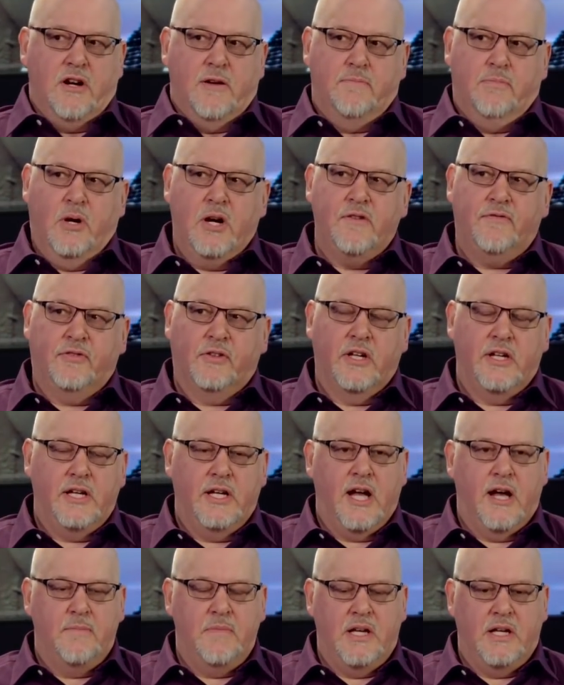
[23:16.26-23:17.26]
briefly,
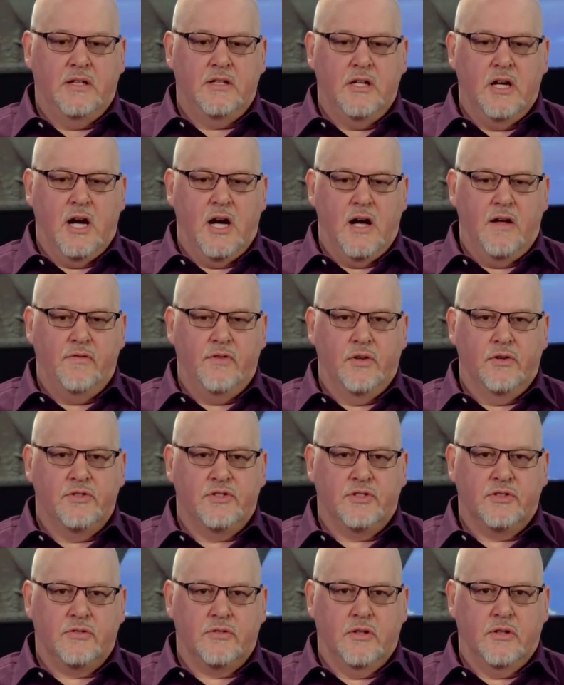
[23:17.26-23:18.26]
I mean, uh,
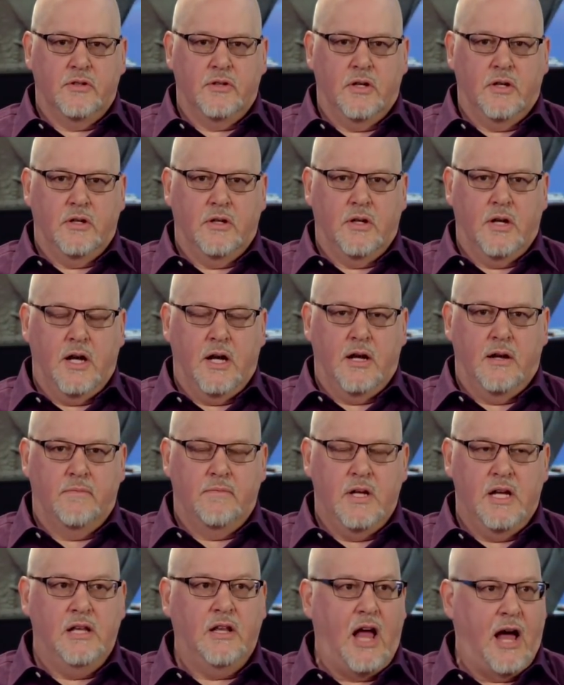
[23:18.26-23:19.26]
there's uh, uh,
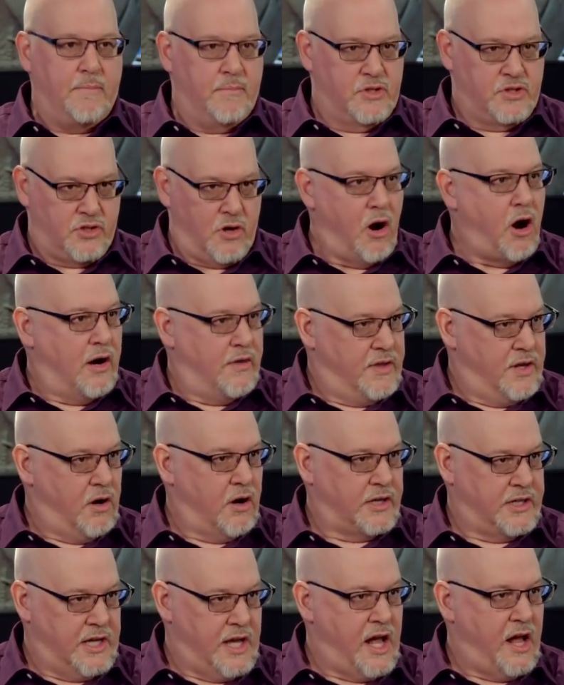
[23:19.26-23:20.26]
Eilat Mazar, the
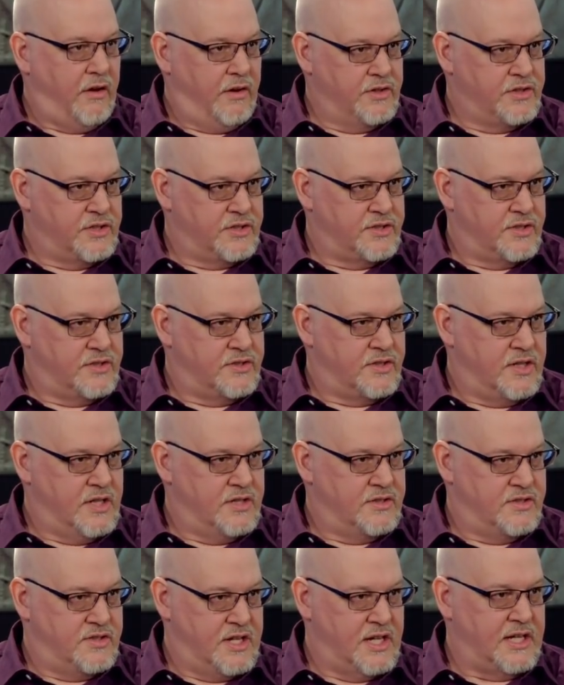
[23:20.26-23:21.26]
archaeologist, is,
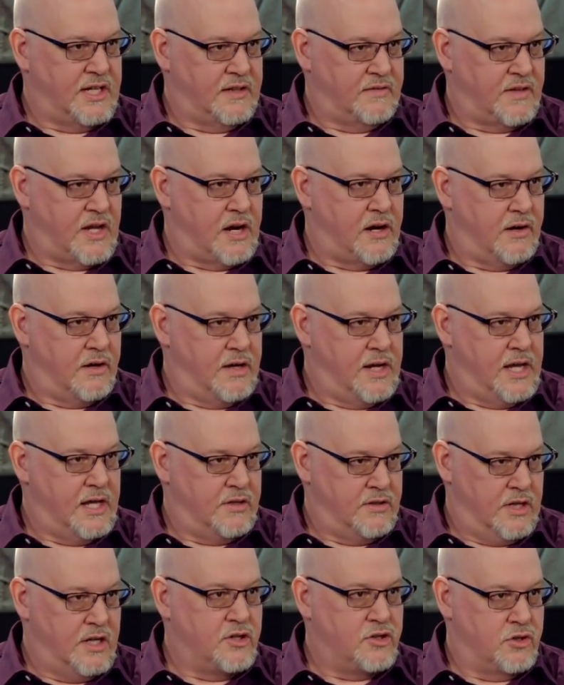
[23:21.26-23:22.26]
is digging there
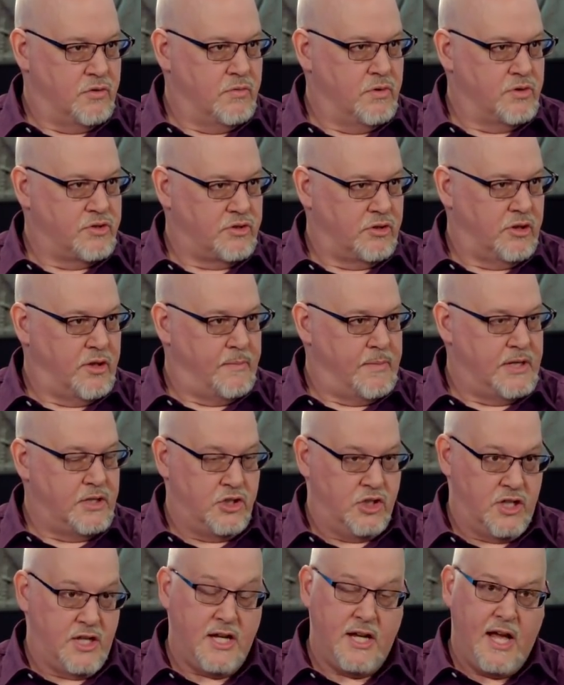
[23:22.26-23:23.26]
in, in Jerusalem, and
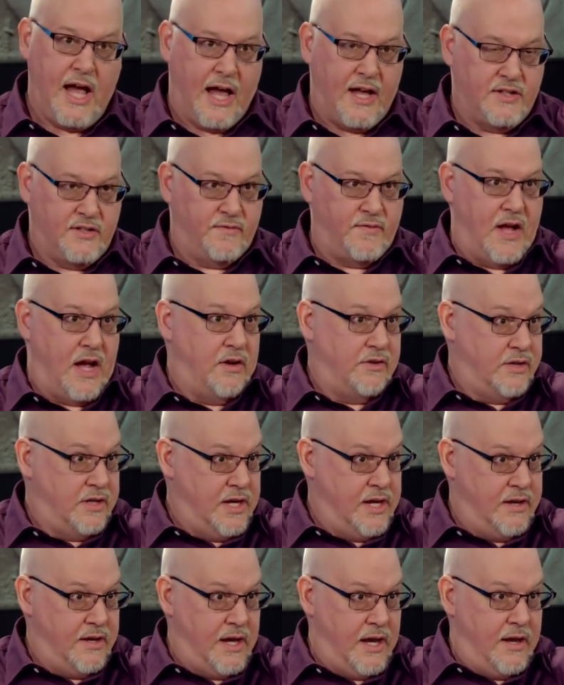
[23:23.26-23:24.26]
she has found
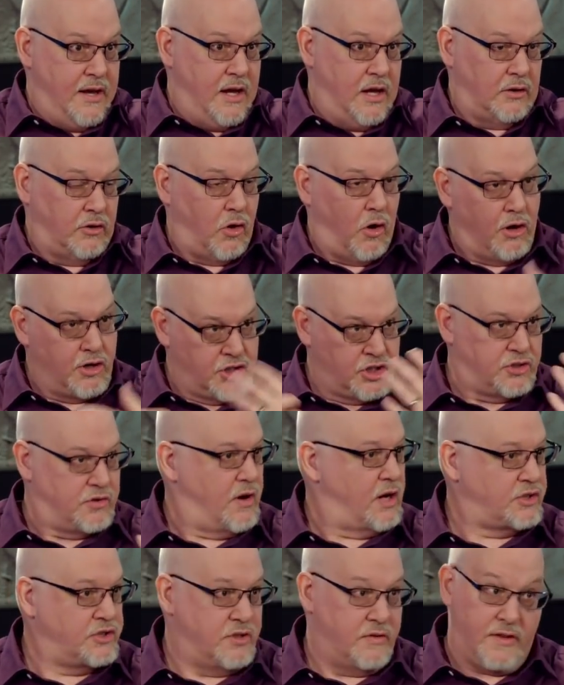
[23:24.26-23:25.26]
a, a large
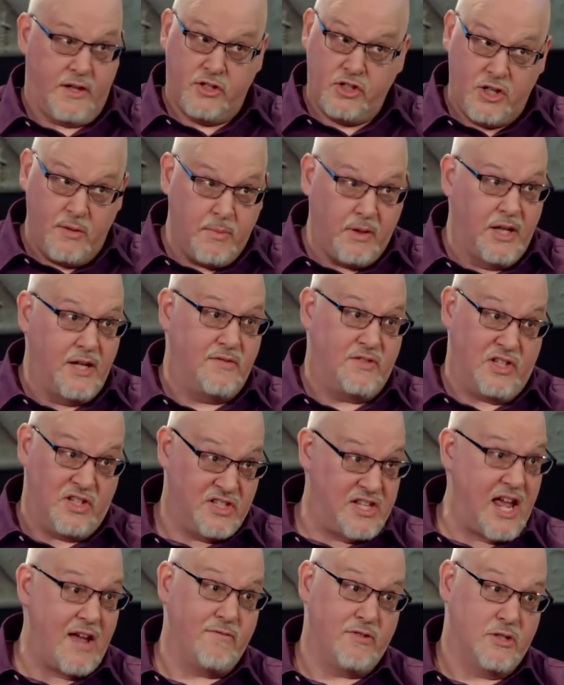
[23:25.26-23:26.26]
structure that she believes is
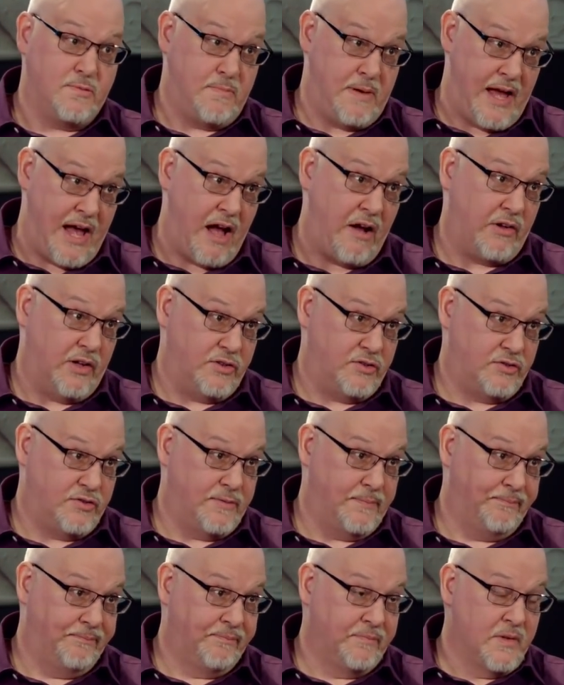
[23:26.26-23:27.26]
David's palace.
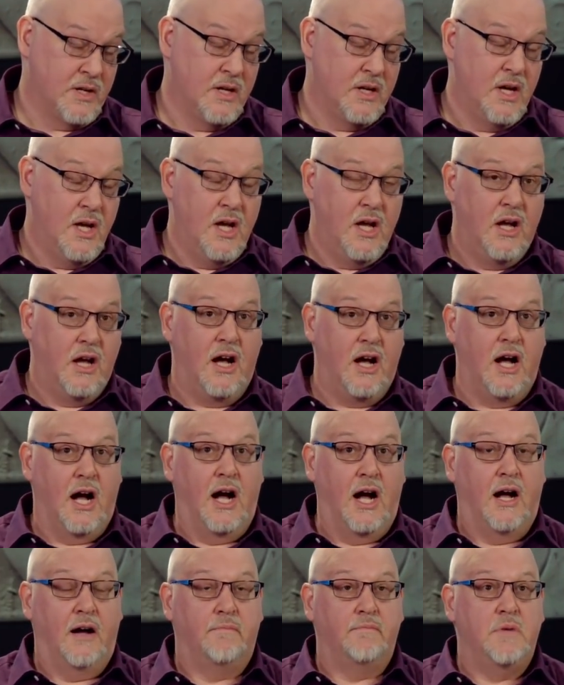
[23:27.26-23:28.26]
Mm-hmm.
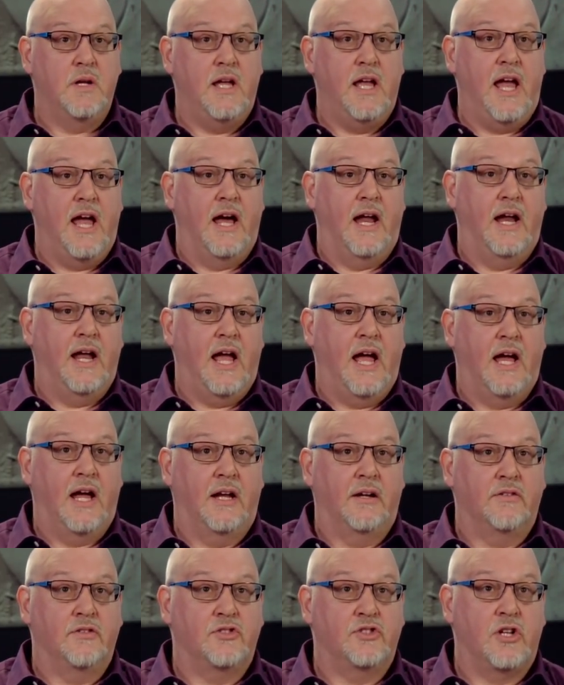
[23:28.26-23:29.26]
Uh, and,
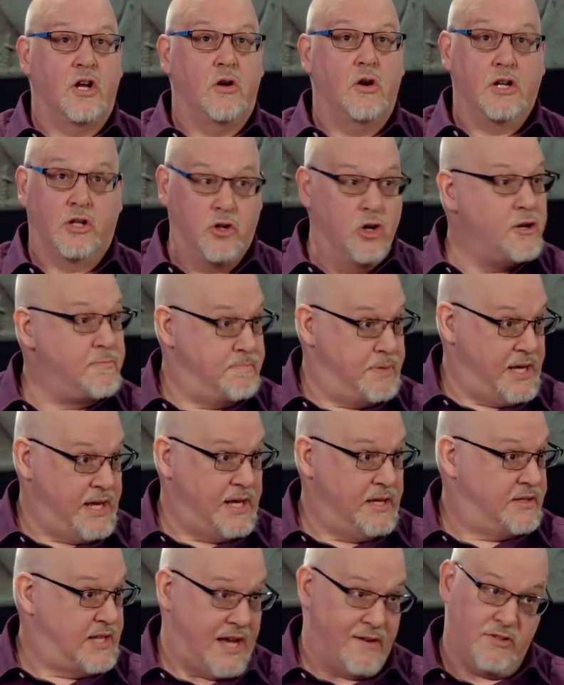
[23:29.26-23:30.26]
and, so it could
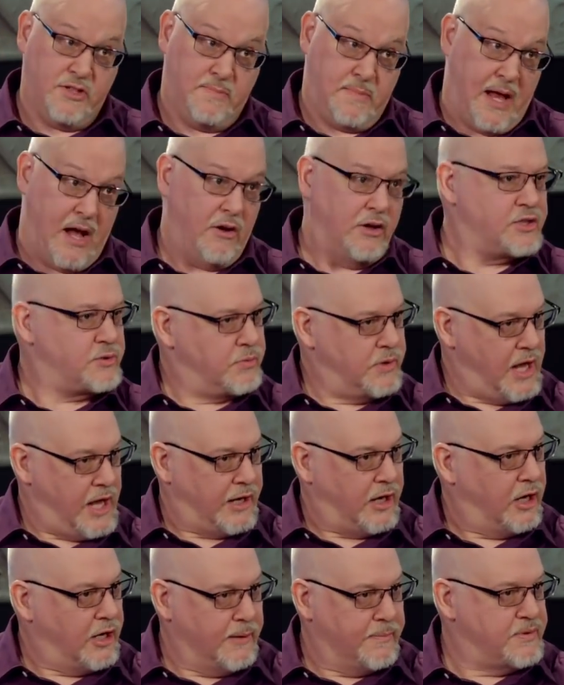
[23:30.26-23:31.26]
be David's palace. We're not
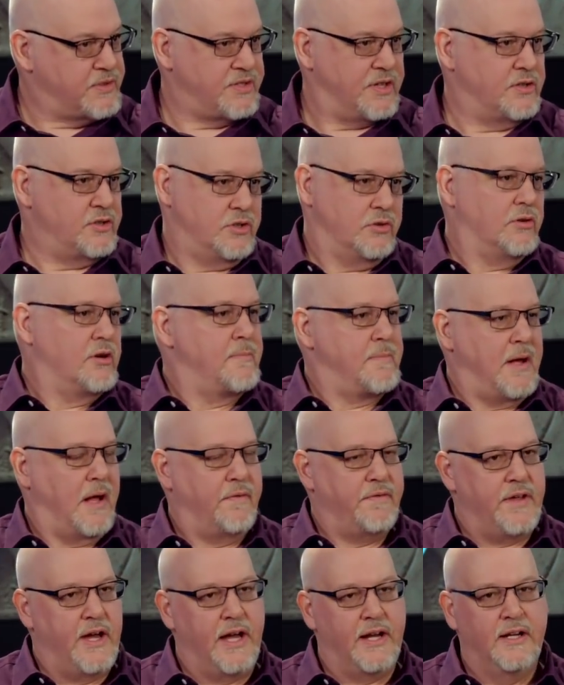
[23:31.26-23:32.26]
100% sure
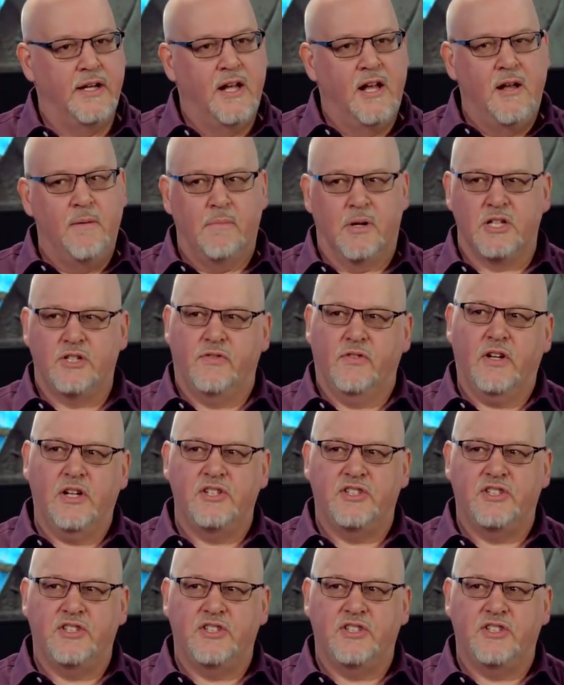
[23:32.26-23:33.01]
about that. But it's a very